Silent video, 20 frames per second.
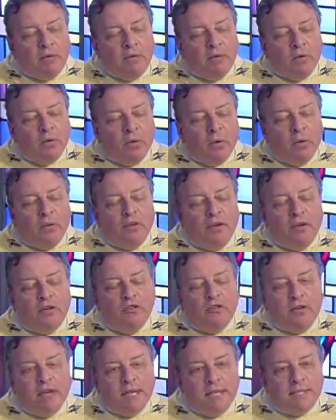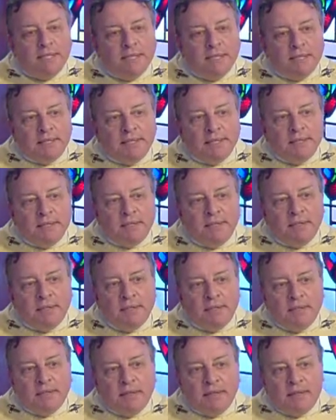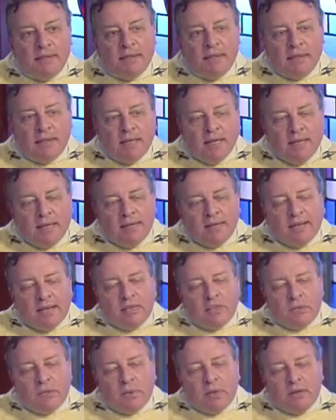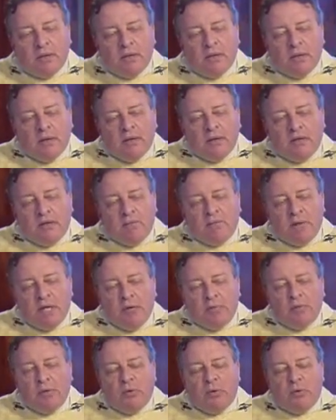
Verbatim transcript: holding Jesus, and that's what the people